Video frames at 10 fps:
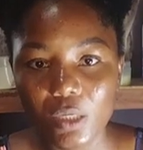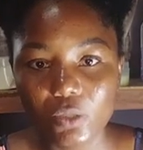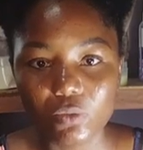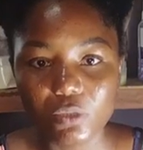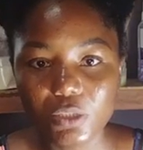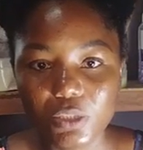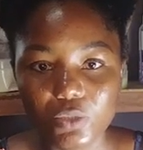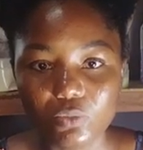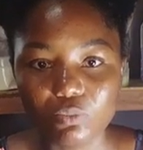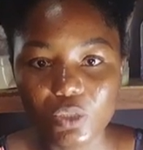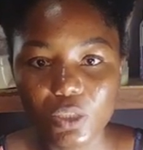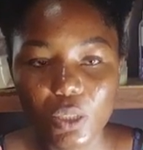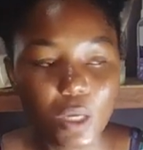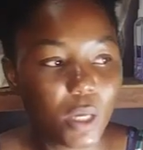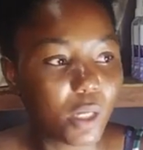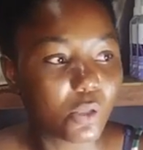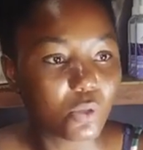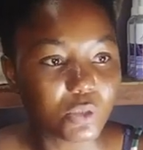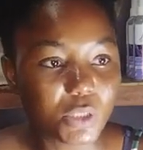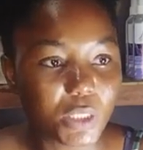You want it to be a
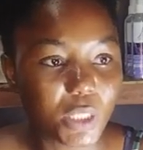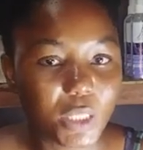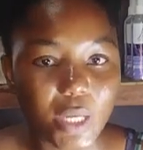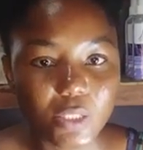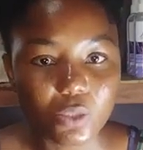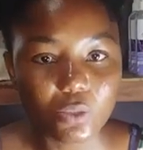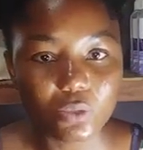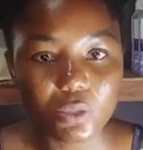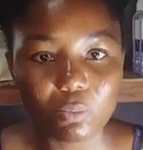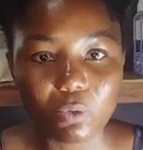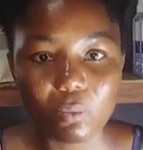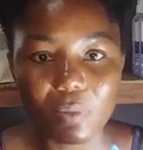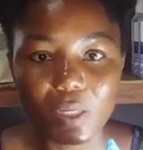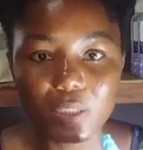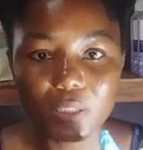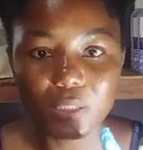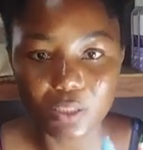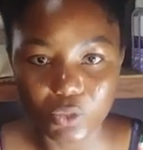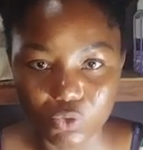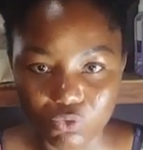container that is not properly
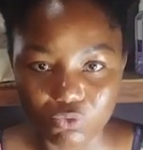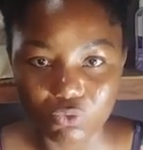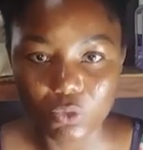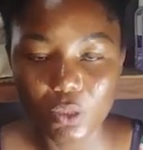see-through.